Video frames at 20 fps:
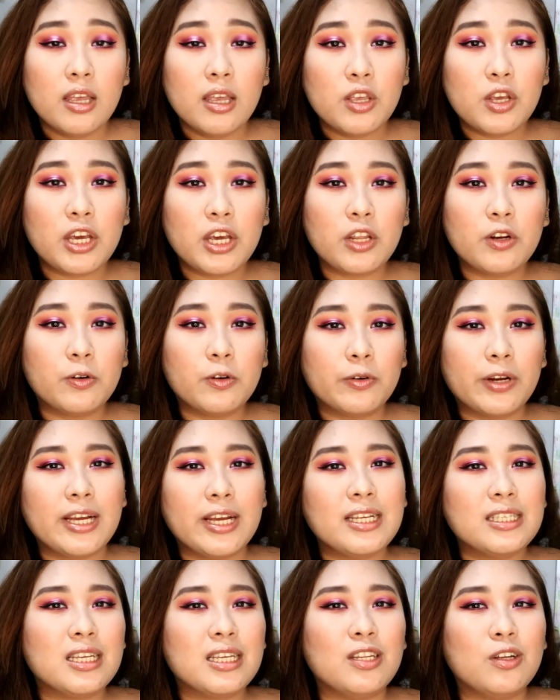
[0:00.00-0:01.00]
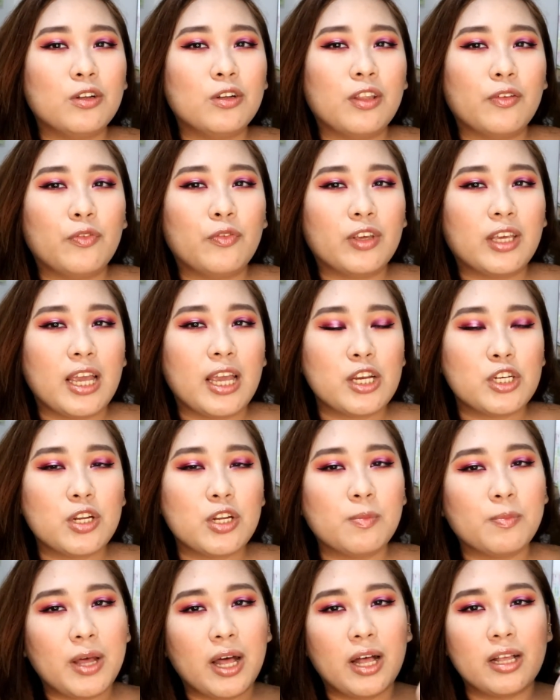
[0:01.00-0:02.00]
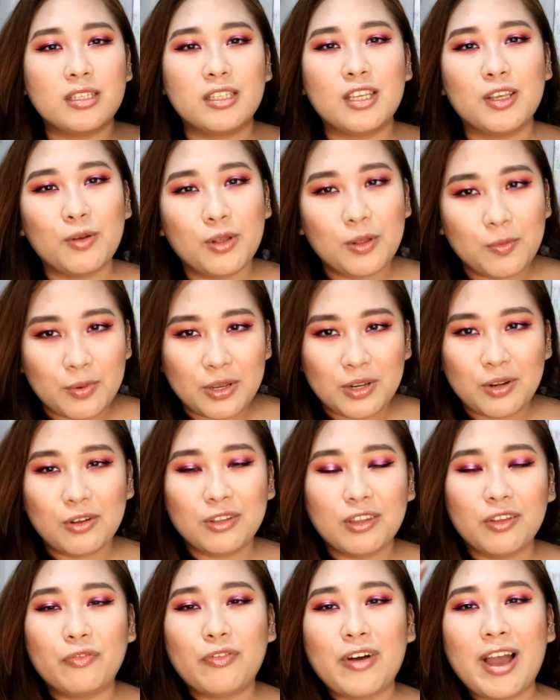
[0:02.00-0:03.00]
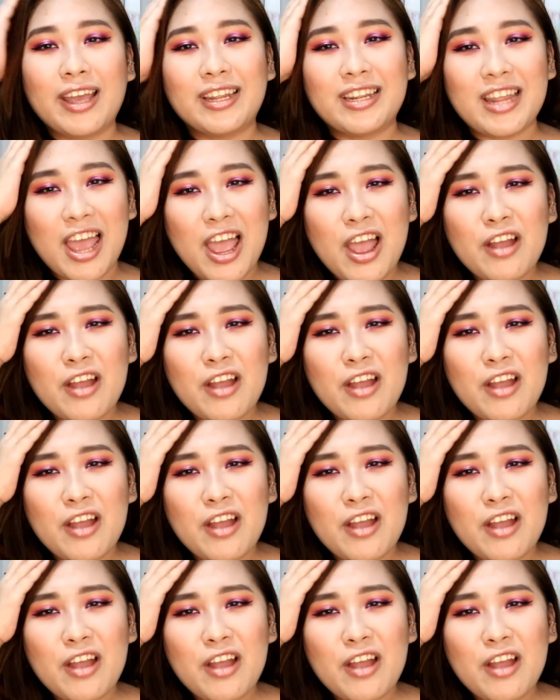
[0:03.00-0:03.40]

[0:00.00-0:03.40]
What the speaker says: You can ring the notification bell so you will be notified